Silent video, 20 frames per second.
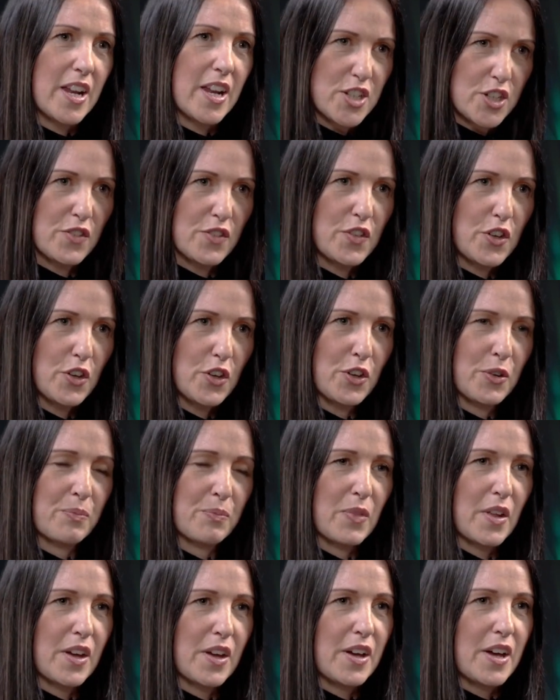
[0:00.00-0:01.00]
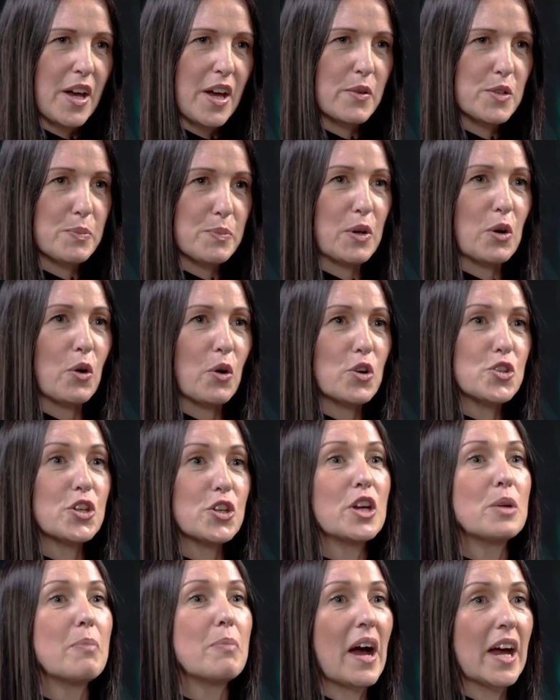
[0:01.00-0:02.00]
interview, it was
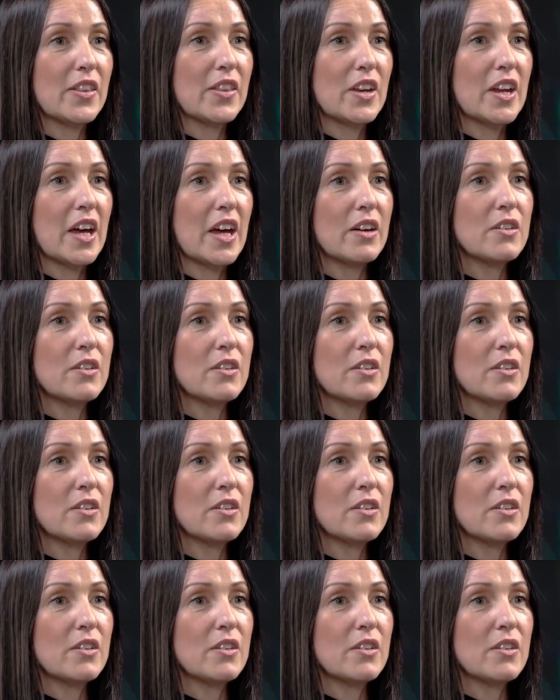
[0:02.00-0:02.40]
because you could buy the